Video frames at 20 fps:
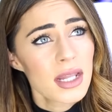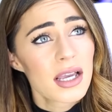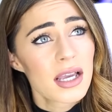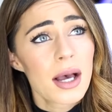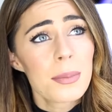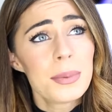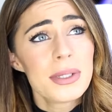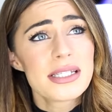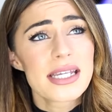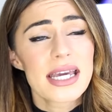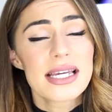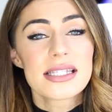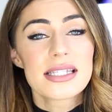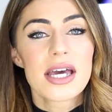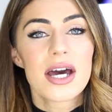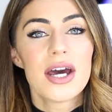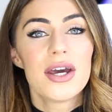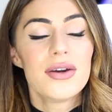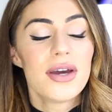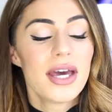a couple of days
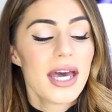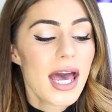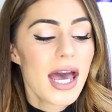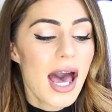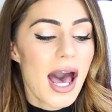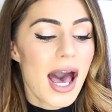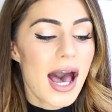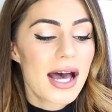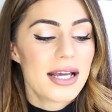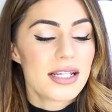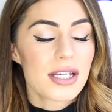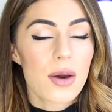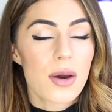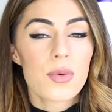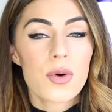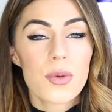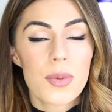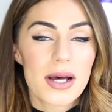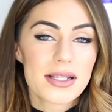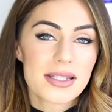ago, and
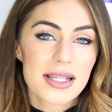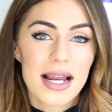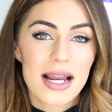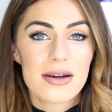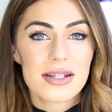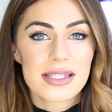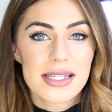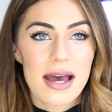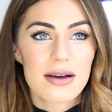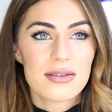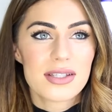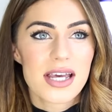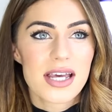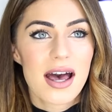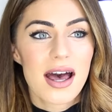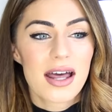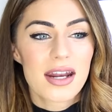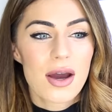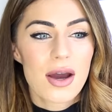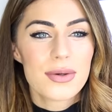I walked past Clarins counter
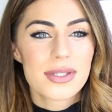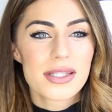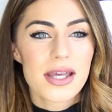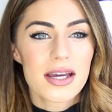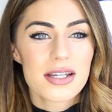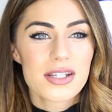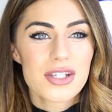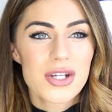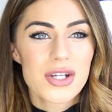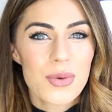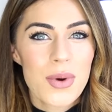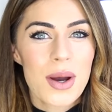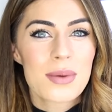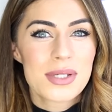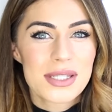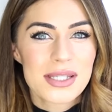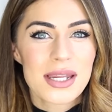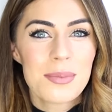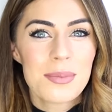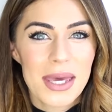and I was like, do you know what,
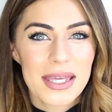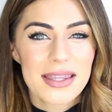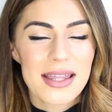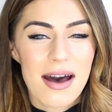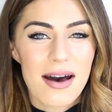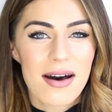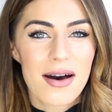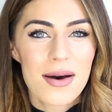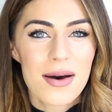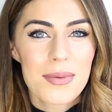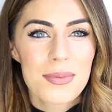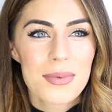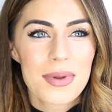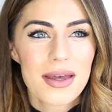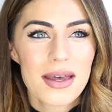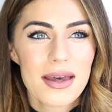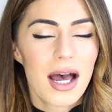I'm just going to pick that up.